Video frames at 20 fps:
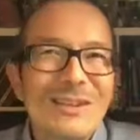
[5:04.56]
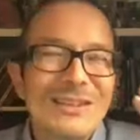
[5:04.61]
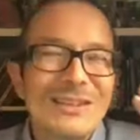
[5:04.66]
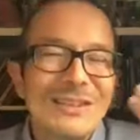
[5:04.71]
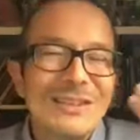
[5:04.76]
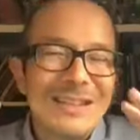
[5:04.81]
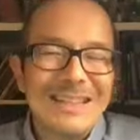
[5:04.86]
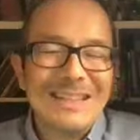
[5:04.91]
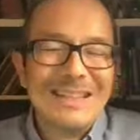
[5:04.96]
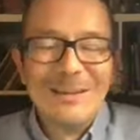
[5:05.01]
not
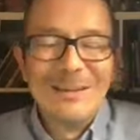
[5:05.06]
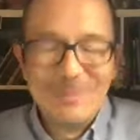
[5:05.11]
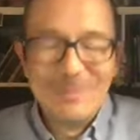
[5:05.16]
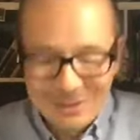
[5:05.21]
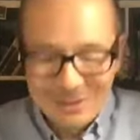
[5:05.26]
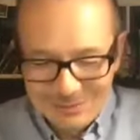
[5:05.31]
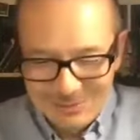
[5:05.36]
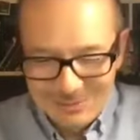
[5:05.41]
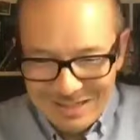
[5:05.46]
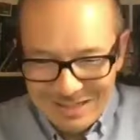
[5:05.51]
saying that
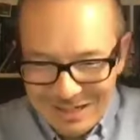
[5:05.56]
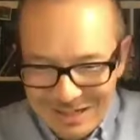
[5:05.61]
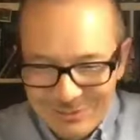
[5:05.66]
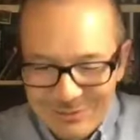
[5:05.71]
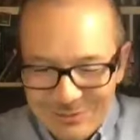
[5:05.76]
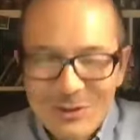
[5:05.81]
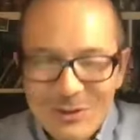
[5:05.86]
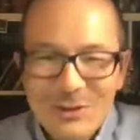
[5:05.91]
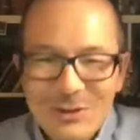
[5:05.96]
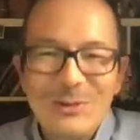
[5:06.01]
because we
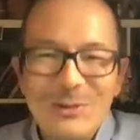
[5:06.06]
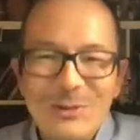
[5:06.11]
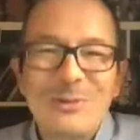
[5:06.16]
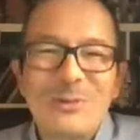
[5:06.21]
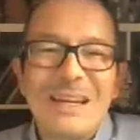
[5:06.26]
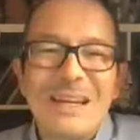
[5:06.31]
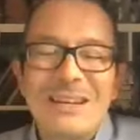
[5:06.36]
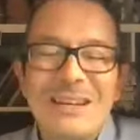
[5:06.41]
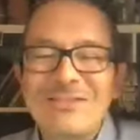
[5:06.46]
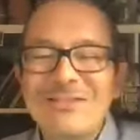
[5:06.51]
have to.
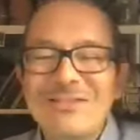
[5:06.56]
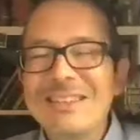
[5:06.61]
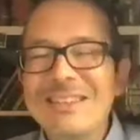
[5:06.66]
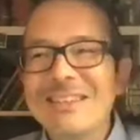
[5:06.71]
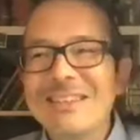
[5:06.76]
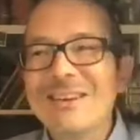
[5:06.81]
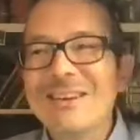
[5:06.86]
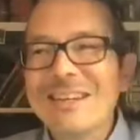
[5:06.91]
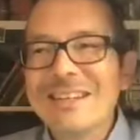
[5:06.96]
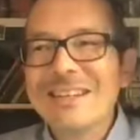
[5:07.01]
We
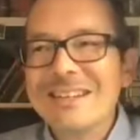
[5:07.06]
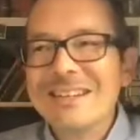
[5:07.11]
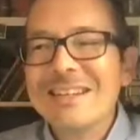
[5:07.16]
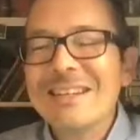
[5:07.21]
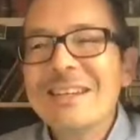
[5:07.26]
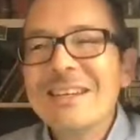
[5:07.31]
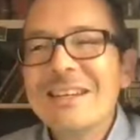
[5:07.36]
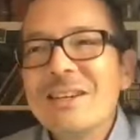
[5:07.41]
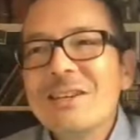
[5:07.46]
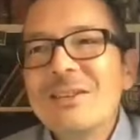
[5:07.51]
actually like it.
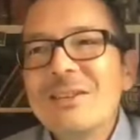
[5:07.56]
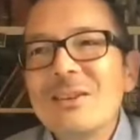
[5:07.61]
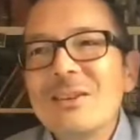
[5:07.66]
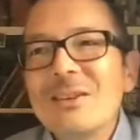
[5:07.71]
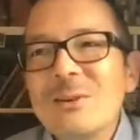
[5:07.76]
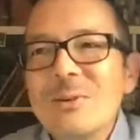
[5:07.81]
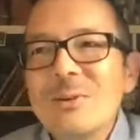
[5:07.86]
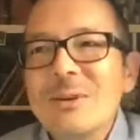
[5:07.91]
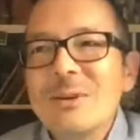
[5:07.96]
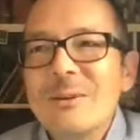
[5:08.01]

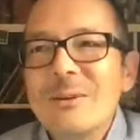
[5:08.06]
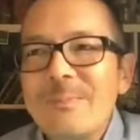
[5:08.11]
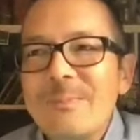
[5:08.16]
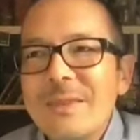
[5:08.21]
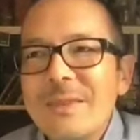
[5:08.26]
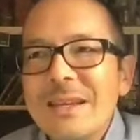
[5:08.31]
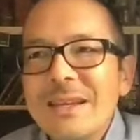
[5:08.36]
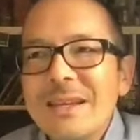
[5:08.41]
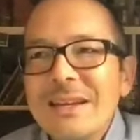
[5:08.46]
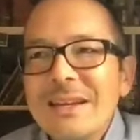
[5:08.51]
So
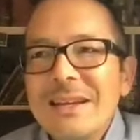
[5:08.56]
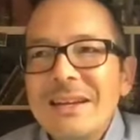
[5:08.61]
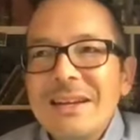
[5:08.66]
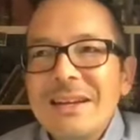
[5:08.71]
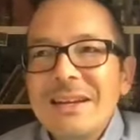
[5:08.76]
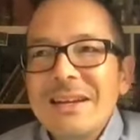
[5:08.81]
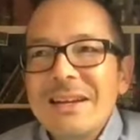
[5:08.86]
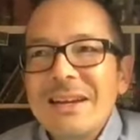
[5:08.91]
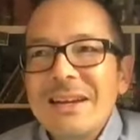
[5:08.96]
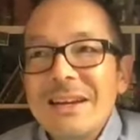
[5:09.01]

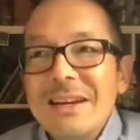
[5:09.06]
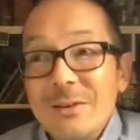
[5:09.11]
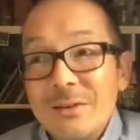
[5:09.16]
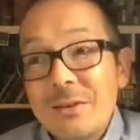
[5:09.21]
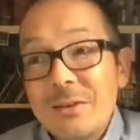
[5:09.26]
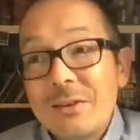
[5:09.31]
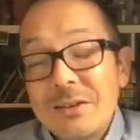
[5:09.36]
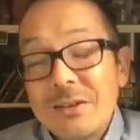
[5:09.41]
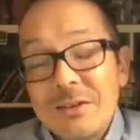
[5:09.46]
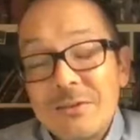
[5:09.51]
it
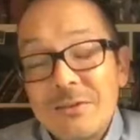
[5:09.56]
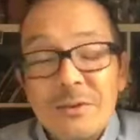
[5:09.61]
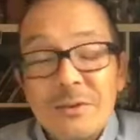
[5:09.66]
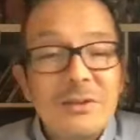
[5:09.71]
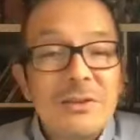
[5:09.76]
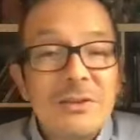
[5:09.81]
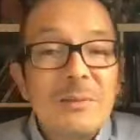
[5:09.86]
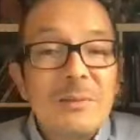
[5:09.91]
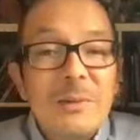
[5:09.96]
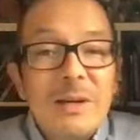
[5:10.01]
was also the
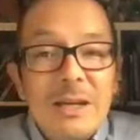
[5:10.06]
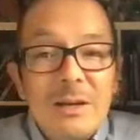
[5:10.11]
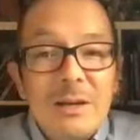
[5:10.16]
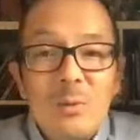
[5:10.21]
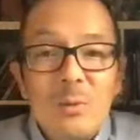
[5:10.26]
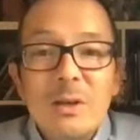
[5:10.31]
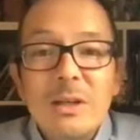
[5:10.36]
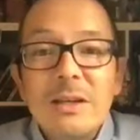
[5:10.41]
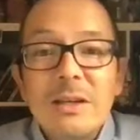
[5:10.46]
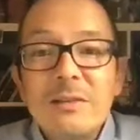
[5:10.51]
first time I had
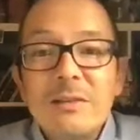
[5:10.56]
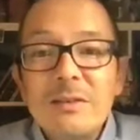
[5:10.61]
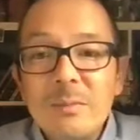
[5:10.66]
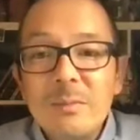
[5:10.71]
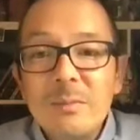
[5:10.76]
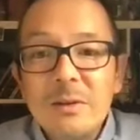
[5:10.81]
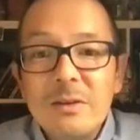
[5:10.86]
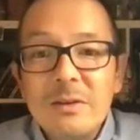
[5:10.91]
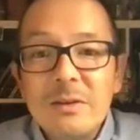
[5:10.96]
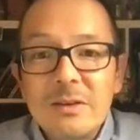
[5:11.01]
work
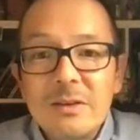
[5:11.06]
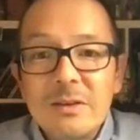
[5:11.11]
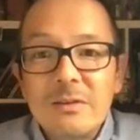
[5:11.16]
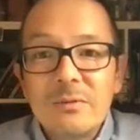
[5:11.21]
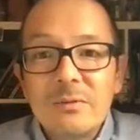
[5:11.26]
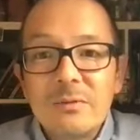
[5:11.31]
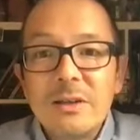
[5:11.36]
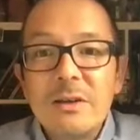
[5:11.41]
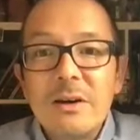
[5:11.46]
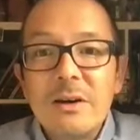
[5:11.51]
exhibited, so
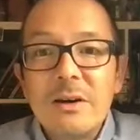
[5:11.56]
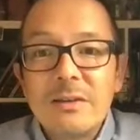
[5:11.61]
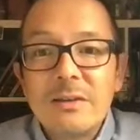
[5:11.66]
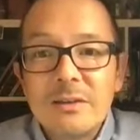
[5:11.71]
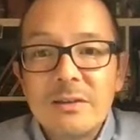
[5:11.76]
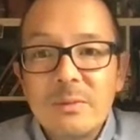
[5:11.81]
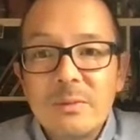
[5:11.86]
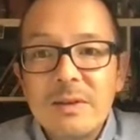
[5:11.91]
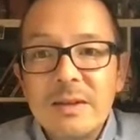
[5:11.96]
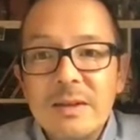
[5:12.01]
it's very
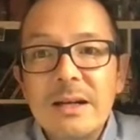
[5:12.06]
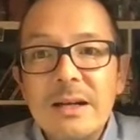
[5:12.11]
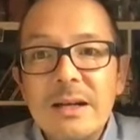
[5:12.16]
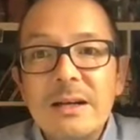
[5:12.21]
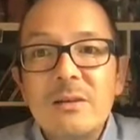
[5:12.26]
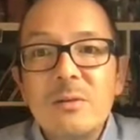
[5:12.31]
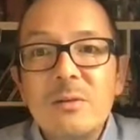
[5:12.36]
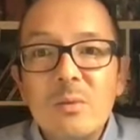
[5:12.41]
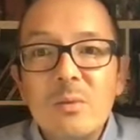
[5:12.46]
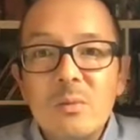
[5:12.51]
nice that with the
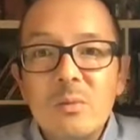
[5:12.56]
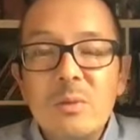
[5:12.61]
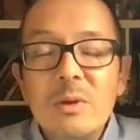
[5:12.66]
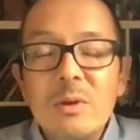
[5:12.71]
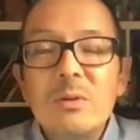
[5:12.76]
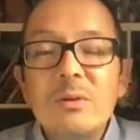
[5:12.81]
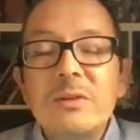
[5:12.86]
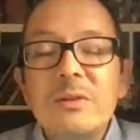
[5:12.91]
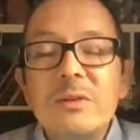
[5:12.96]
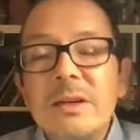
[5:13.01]
art award
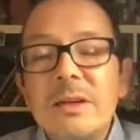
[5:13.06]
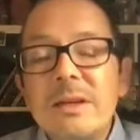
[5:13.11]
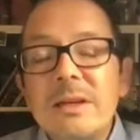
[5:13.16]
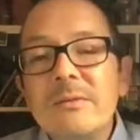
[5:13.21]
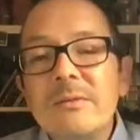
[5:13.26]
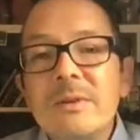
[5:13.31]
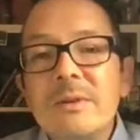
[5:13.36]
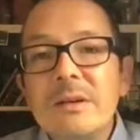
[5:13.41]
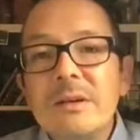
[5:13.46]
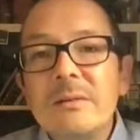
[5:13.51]
we also
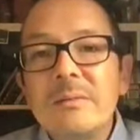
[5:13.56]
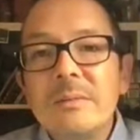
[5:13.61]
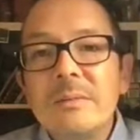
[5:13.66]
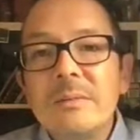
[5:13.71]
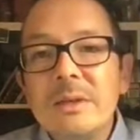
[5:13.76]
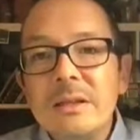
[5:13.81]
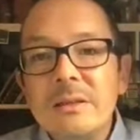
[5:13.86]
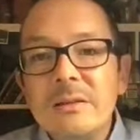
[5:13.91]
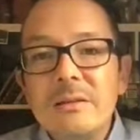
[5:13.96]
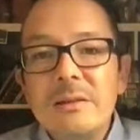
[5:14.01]
have
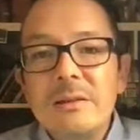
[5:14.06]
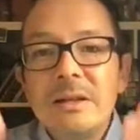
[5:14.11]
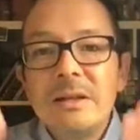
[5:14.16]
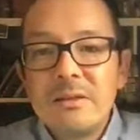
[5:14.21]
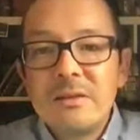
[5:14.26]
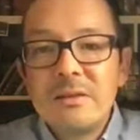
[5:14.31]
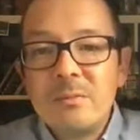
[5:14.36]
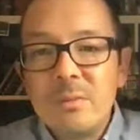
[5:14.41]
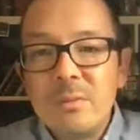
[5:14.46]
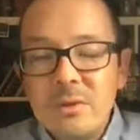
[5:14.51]
a little
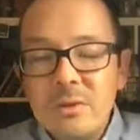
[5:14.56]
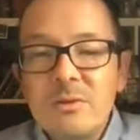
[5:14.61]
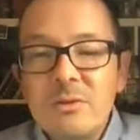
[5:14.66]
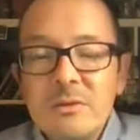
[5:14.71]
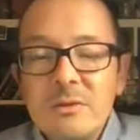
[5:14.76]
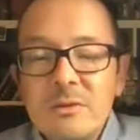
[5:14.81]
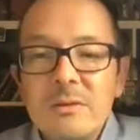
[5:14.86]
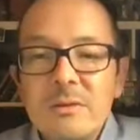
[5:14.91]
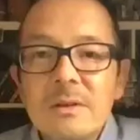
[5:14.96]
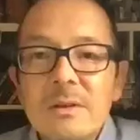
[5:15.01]

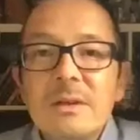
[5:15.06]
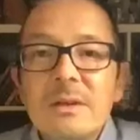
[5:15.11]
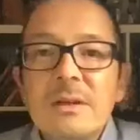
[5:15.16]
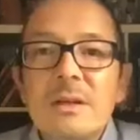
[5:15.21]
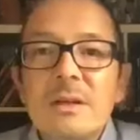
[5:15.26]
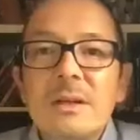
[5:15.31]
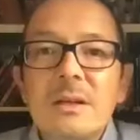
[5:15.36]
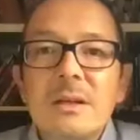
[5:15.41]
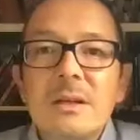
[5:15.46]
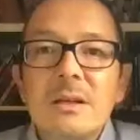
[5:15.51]
exhibition,
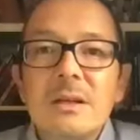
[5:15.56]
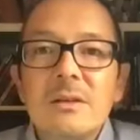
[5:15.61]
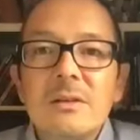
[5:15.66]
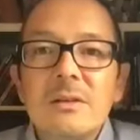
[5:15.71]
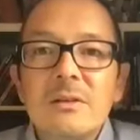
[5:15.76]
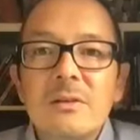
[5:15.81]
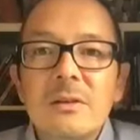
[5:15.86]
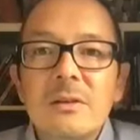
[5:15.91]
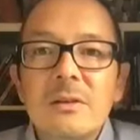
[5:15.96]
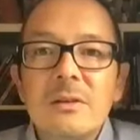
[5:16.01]

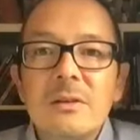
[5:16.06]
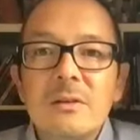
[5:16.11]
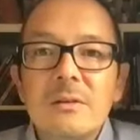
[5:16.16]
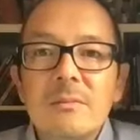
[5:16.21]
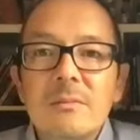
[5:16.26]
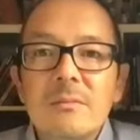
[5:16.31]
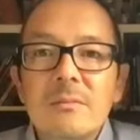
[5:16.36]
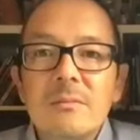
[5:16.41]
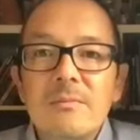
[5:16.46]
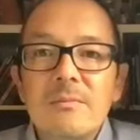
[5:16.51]
so that